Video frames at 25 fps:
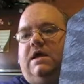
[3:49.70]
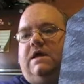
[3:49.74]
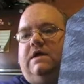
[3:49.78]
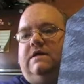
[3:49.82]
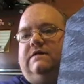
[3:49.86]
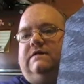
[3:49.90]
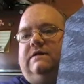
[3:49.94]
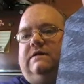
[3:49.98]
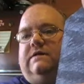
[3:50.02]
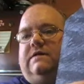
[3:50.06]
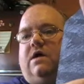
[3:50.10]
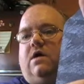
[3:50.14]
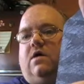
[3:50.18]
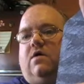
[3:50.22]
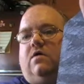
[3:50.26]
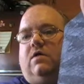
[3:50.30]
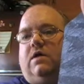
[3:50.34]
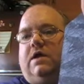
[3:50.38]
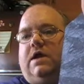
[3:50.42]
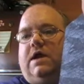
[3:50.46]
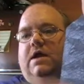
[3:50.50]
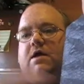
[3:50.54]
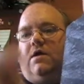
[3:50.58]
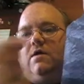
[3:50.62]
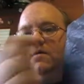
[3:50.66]
is this
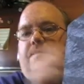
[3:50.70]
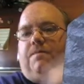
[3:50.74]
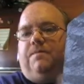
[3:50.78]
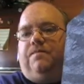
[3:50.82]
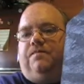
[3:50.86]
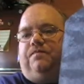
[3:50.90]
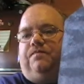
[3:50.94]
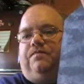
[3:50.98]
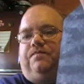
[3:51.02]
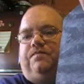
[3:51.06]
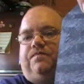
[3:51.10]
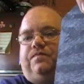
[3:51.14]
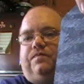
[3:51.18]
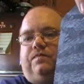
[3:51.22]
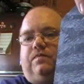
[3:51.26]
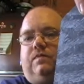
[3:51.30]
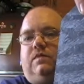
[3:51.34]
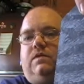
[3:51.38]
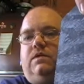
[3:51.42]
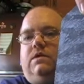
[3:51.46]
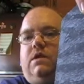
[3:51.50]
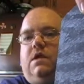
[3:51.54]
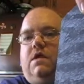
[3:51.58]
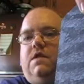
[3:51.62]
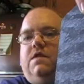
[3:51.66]
hole here.
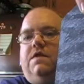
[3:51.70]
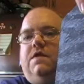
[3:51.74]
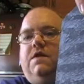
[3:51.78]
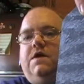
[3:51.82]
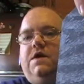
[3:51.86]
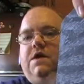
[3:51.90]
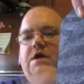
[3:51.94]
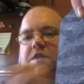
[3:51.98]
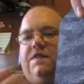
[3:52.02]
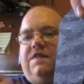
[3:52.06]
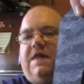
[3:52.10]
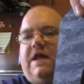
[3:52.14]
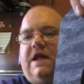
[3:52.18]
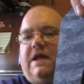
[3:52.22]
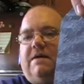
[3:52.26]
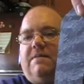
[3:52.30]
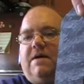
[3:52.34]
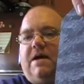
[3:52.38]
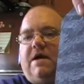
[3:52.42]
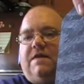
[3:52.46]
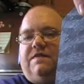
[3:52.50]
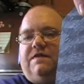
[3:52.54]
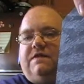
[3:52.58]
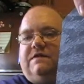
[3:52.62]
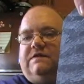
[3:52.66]
The good thing
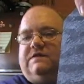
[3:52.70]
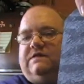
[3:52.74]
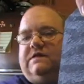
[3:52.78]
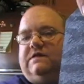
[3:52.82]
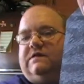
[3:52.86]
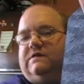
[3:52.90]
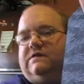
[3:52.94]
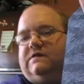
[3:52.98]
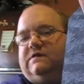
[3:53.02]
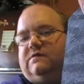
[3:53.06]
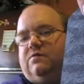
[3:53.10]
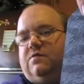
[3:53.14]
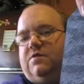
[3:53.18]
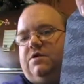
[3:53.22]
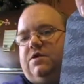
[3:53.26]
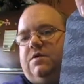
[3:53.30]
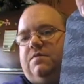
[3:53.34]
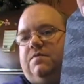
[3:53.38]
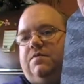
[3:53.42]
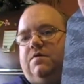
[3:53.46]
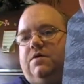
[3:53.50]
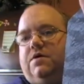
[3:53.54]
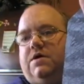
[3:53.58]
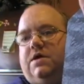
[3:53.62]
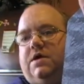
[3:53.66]
about this is when
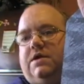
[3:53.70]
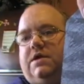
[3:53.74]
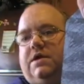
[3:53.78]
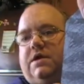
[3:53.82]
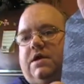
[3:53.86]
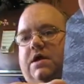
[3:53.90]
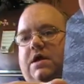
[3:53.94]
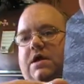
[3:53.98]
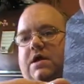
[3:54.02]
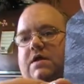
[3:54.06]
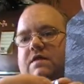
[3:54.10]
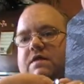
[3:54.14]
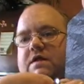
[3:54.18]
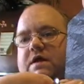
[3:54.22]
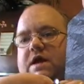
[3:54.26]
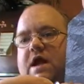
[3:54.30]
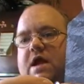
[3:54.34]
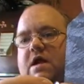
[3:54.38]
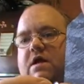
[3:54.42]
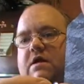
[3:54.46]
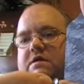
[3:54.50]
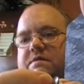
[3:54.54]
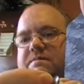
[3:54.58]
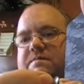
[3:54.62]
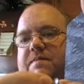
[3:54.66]
you put the
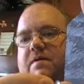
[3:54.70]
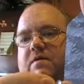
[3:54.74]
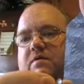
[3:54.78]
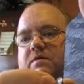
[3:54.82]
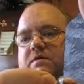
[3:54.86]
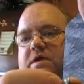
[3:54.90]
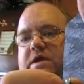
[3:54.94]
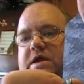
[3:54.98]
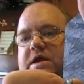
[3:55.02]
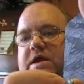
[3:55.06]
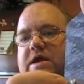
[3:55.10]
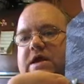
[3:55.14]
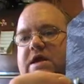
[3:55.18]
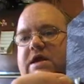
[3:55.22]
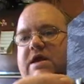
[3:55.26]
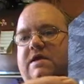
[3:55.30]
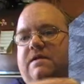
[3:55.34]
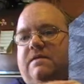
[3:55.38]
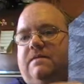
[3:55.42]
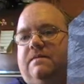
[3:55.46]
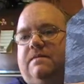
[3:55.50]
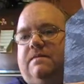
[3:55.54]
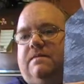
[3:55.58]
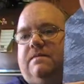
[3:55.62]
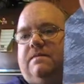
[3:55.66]
carriage bolt in,